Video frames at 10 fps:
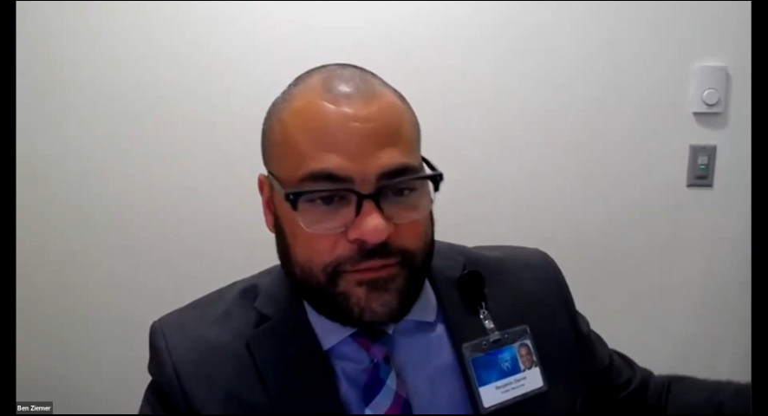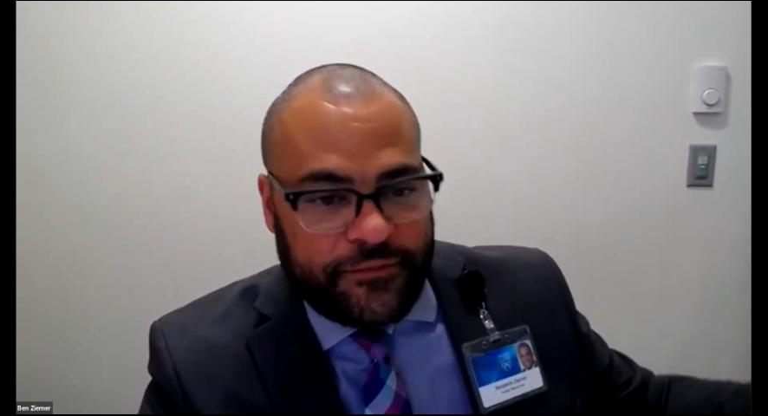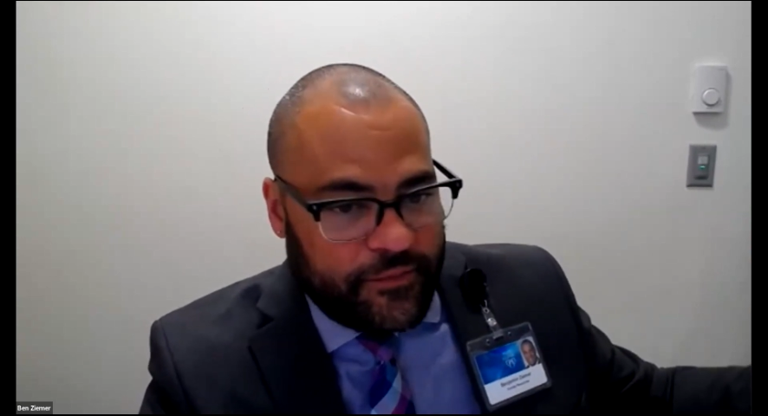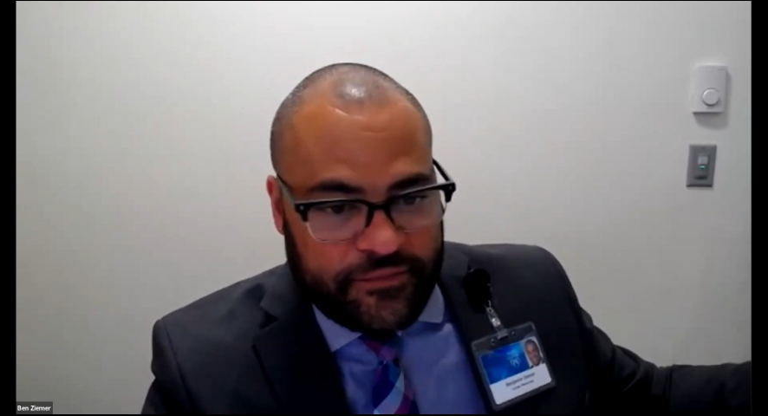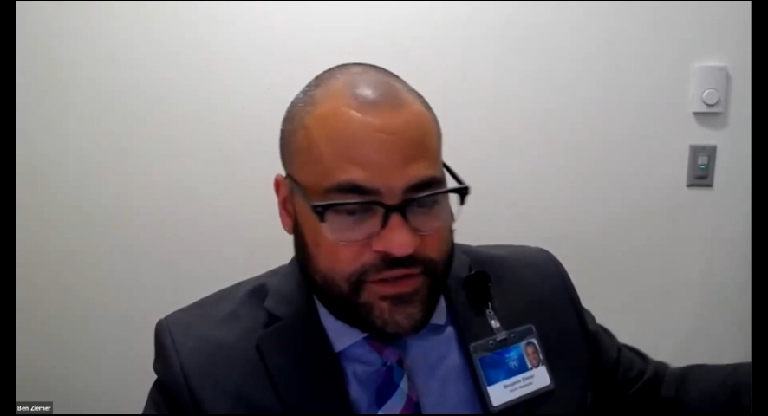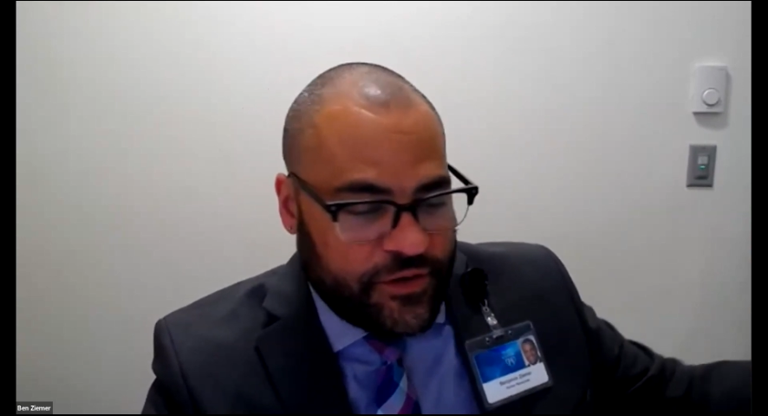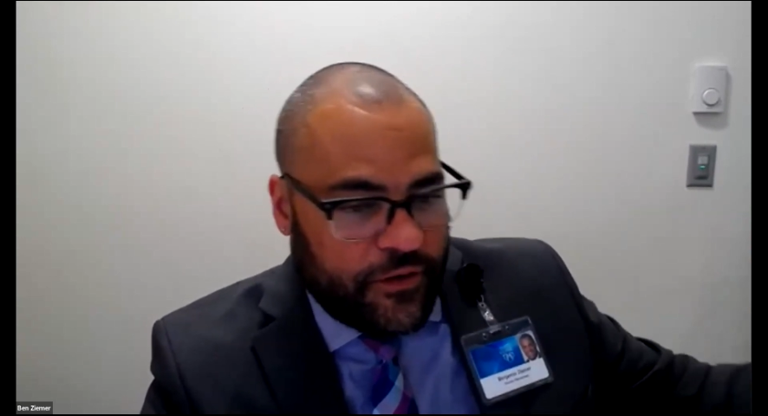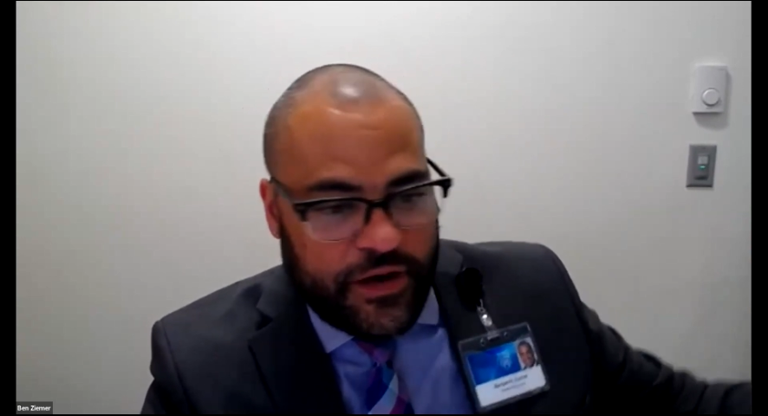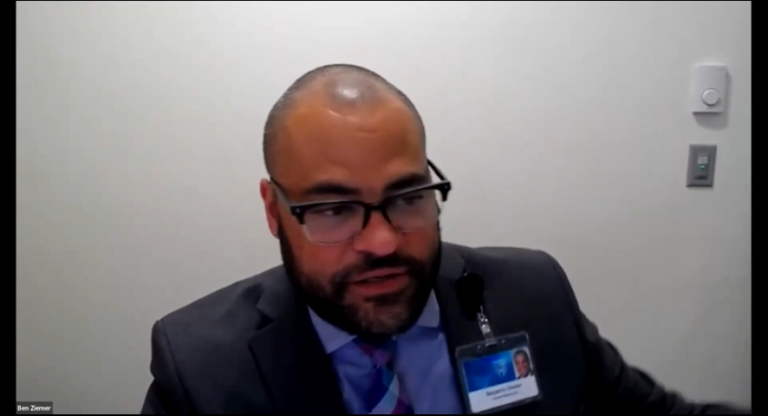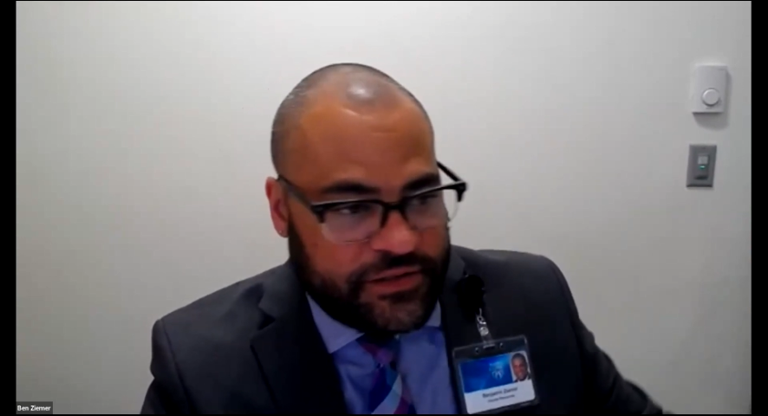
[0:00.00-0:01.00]
from
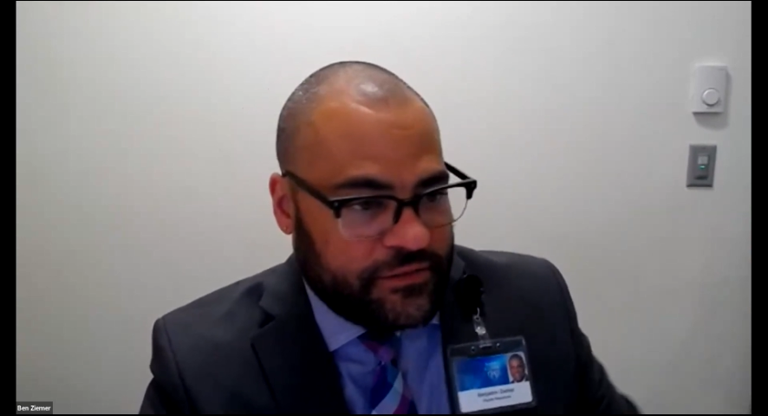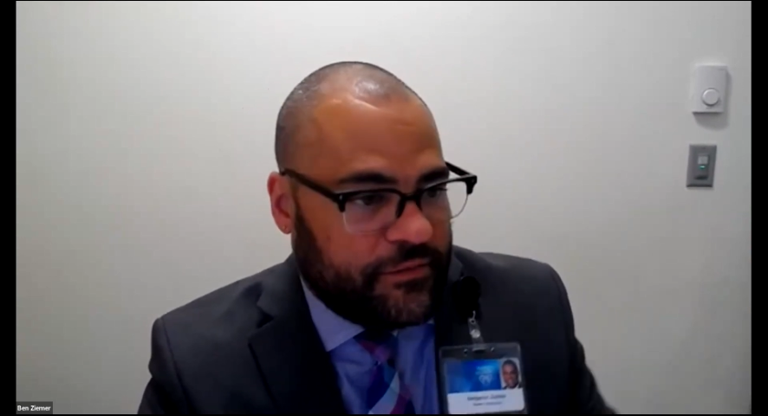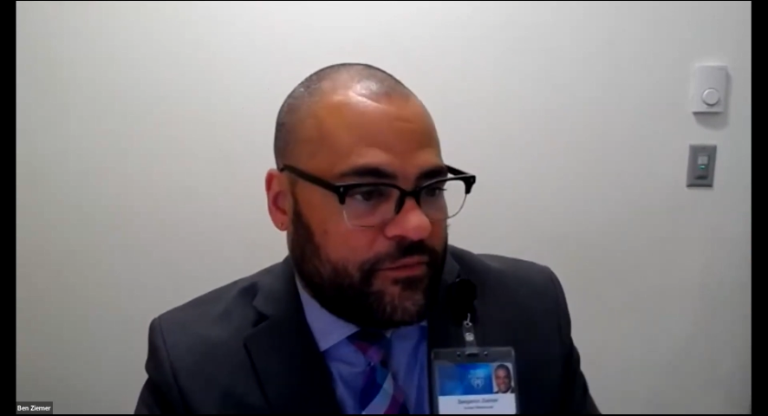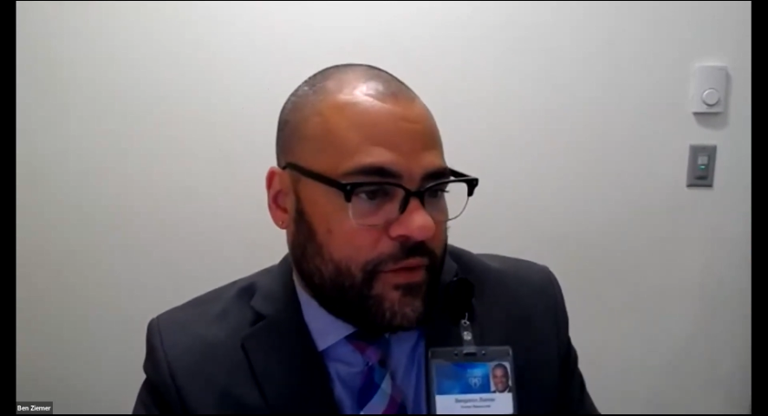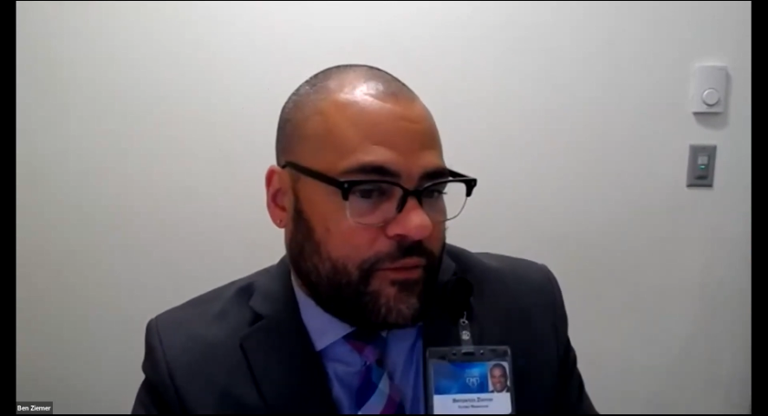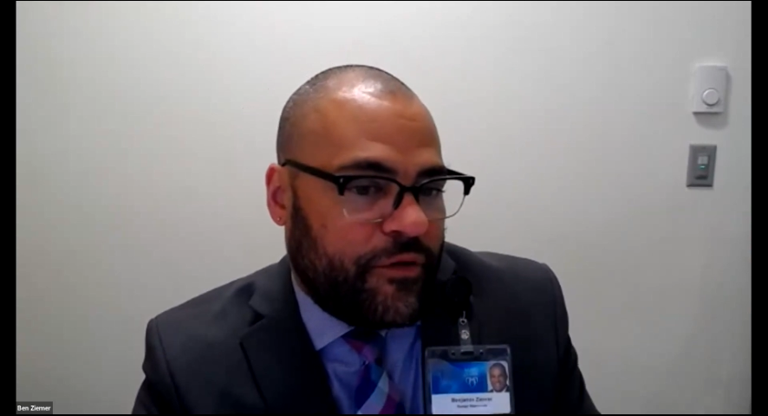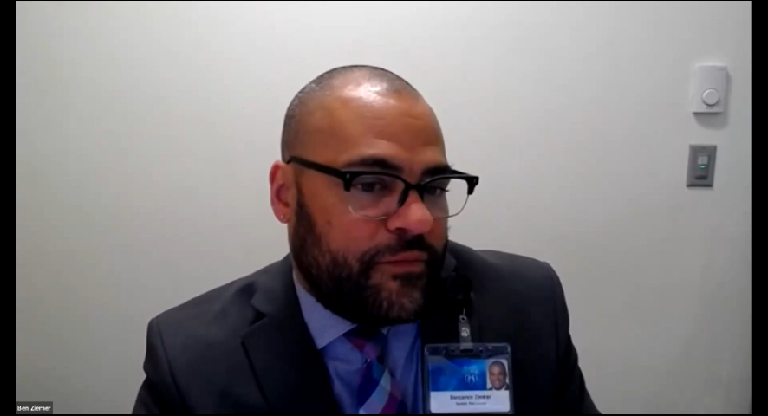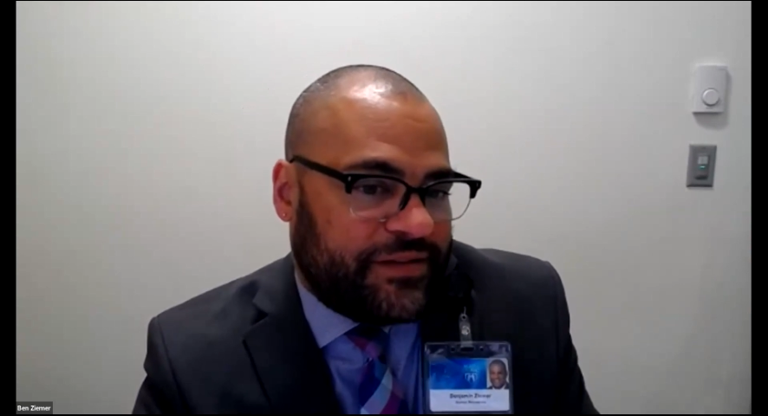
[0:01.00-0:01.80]
storage to a room,